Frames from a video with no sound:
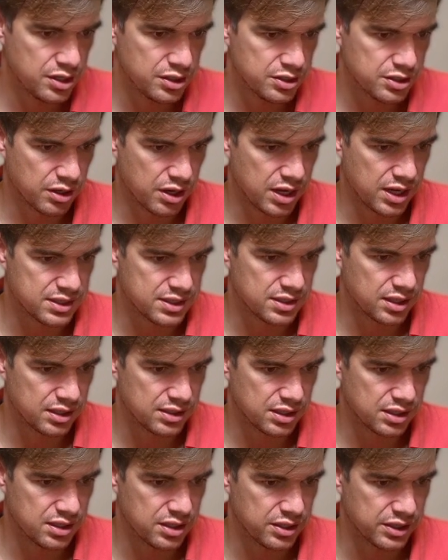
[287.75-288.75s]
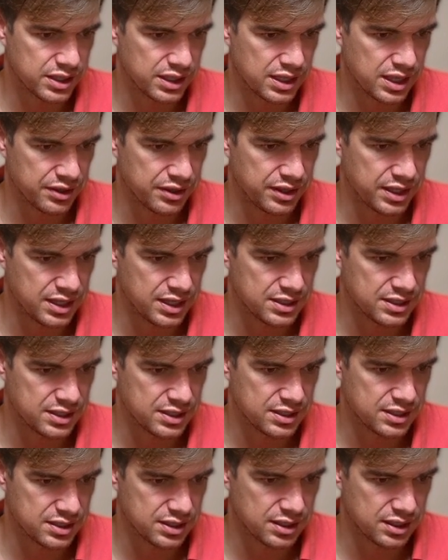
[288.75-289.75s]
So I started looking at
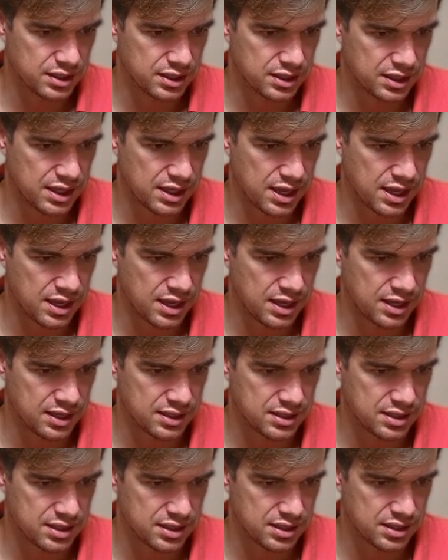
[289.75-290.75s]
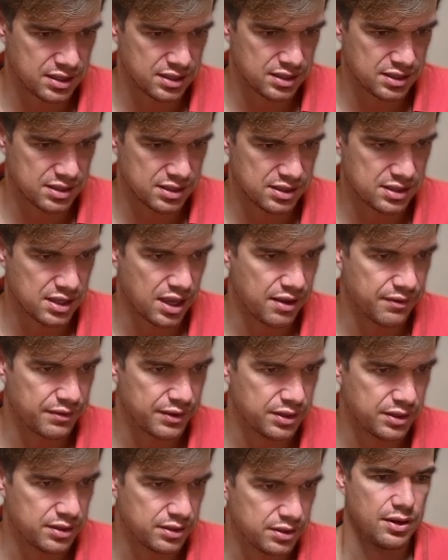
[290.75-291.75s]
this at
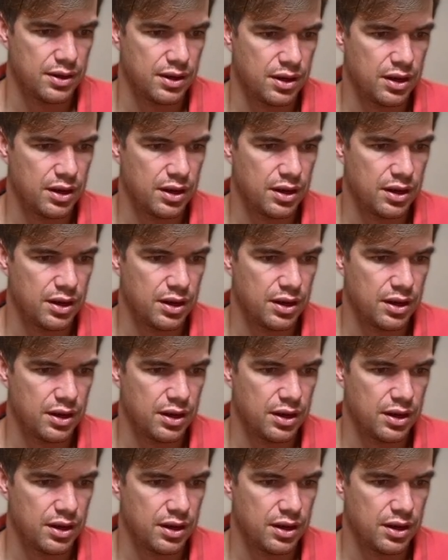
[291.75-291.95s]
7.